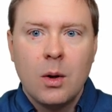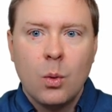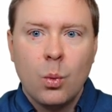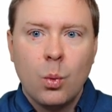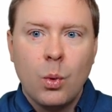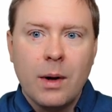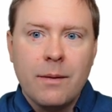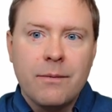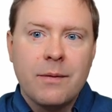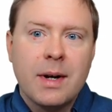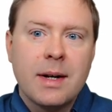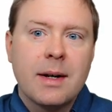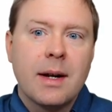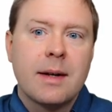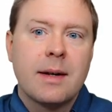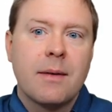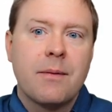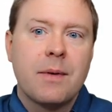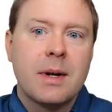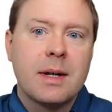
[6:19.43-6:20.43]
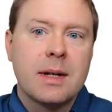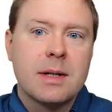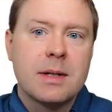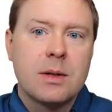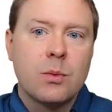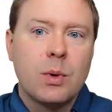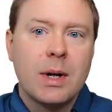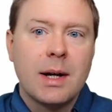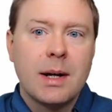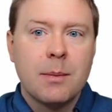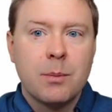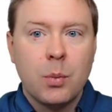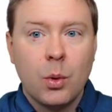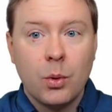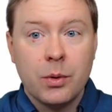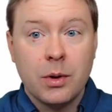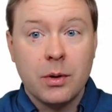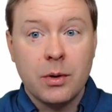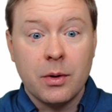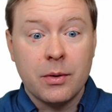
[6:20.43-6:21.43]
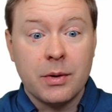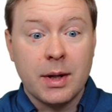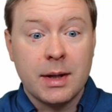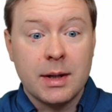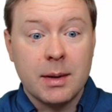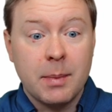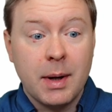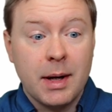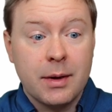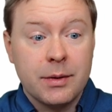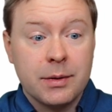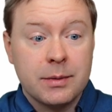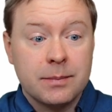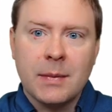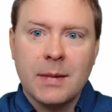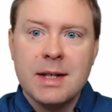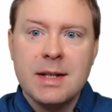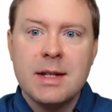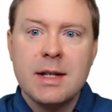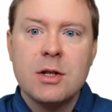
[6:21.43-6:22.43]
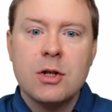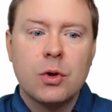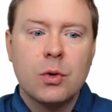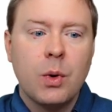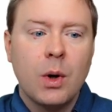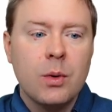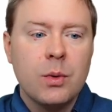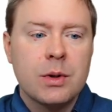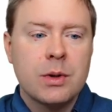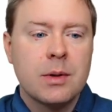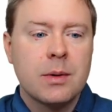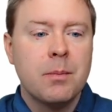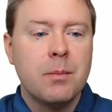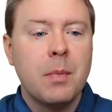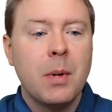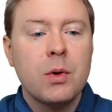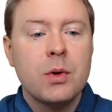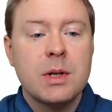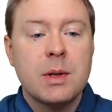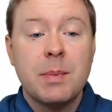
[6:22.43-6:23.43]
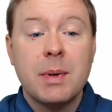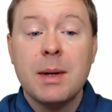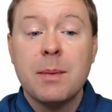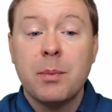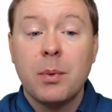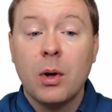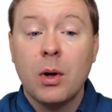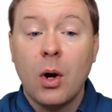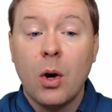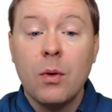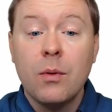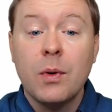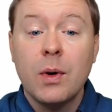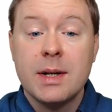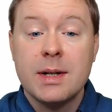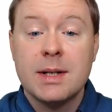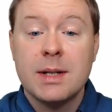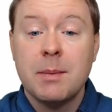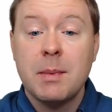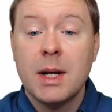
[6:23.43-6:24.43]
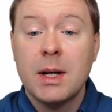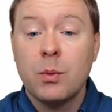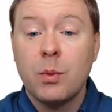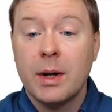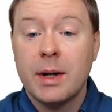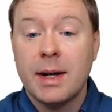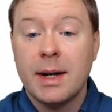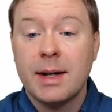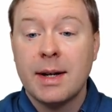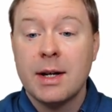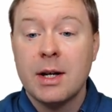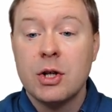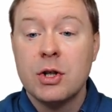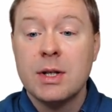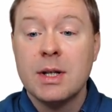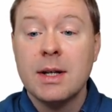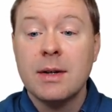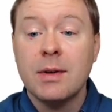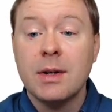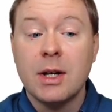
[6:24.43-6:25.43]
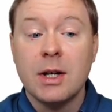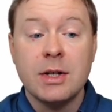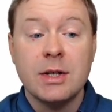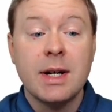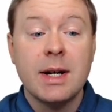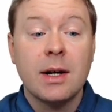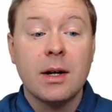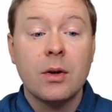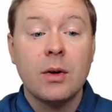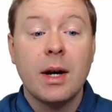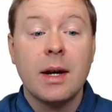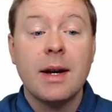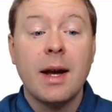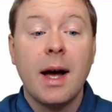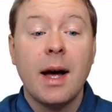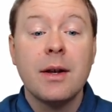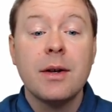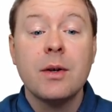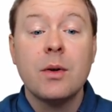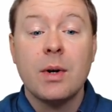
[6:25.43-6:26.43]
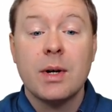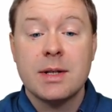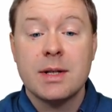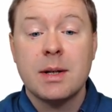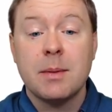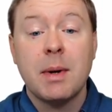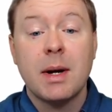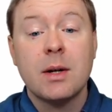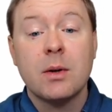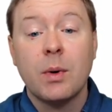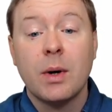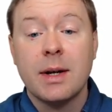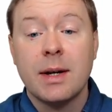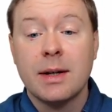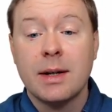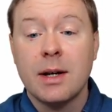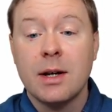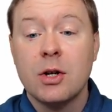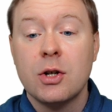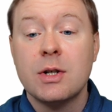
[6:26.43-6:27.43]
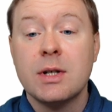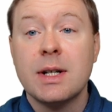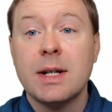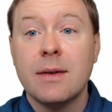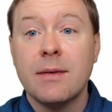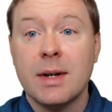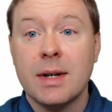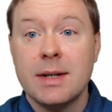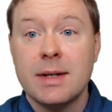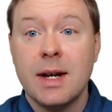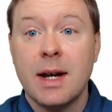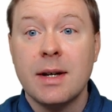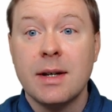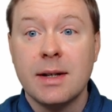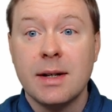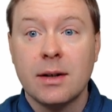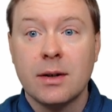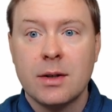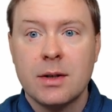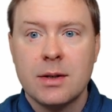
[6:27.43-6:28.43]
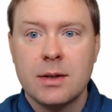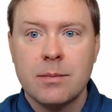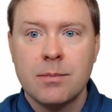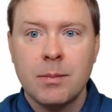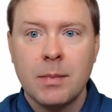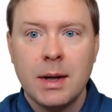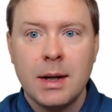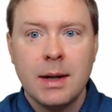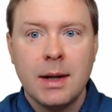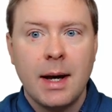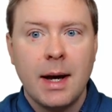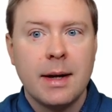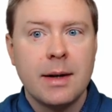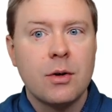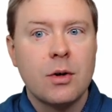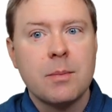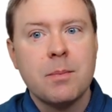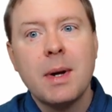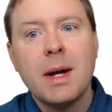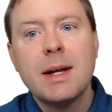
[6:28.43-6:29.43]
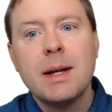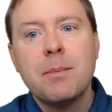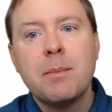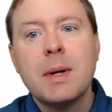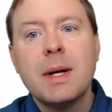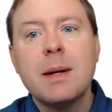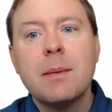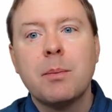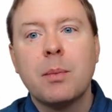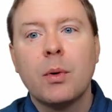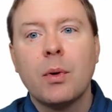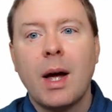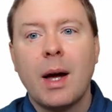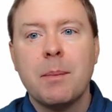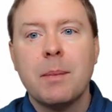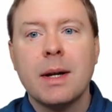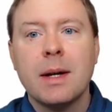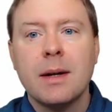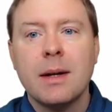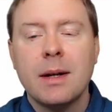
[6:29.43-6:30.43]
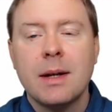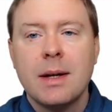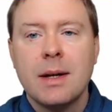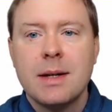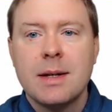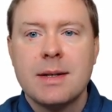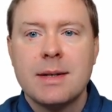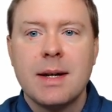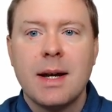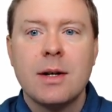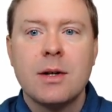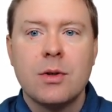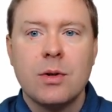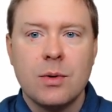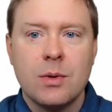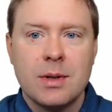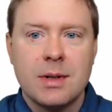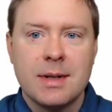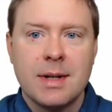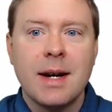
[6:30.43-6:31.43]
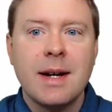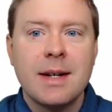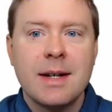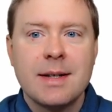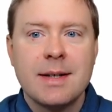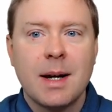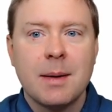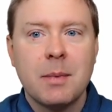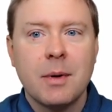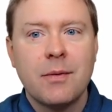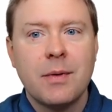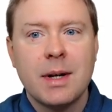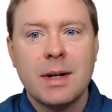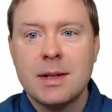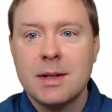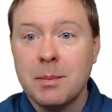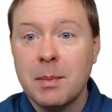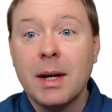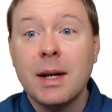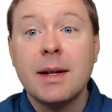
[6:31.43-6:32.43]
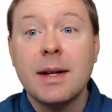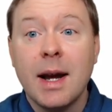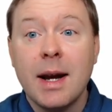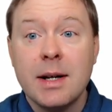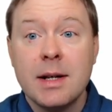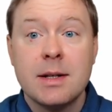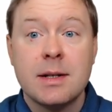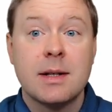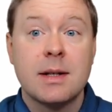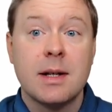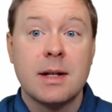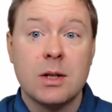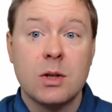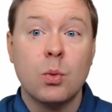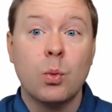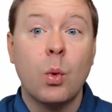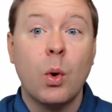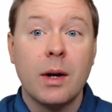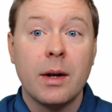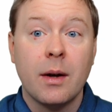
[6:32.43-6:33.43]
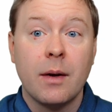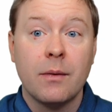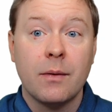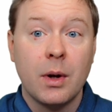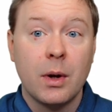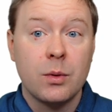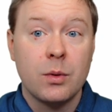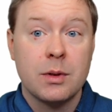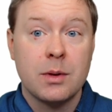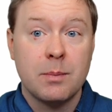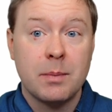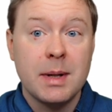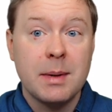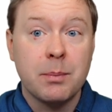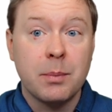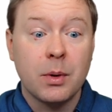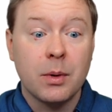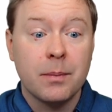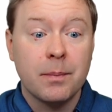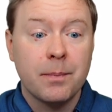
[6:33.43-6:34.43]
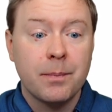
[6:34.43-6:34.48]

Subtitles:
One thing that I think is really important to think about is this quote, "Most people overestimate what they can achieve in a year and underestimate what they can achieve in 10 years. And there are many people have been said to say these type of things. Bill Gates is one of those people.